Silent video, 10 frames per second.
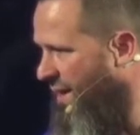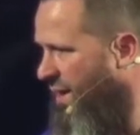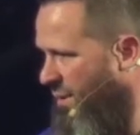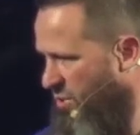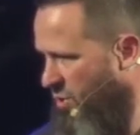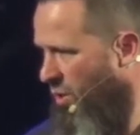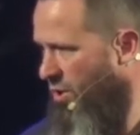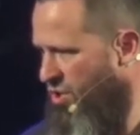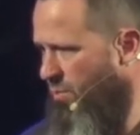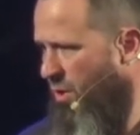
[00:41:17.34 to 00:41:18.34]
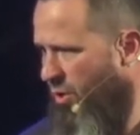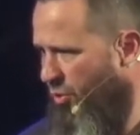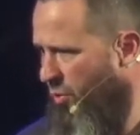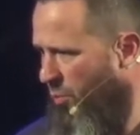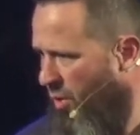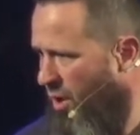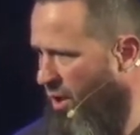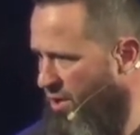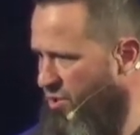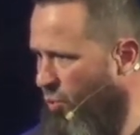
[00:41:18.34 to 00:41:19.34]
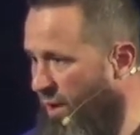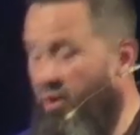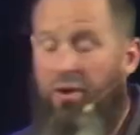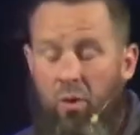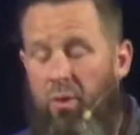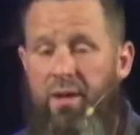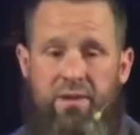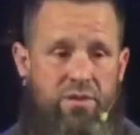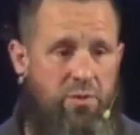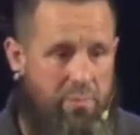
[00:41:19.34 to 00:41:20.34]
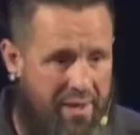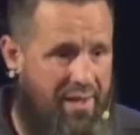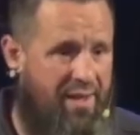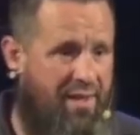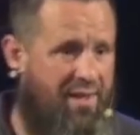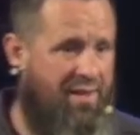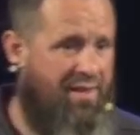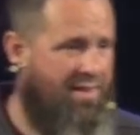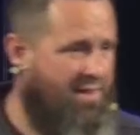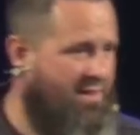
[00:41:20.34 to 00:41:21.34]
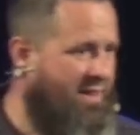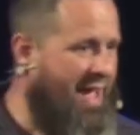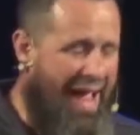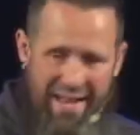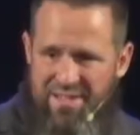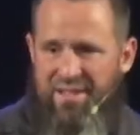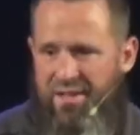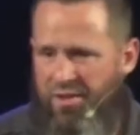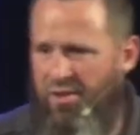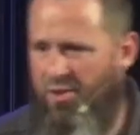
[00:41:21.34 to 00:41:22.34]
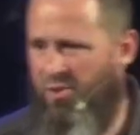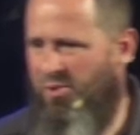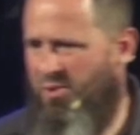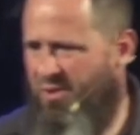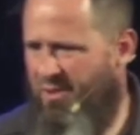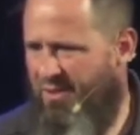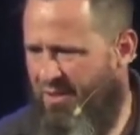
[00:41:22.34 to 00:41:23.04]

as we lead up to our small group launch, we are going to be asking you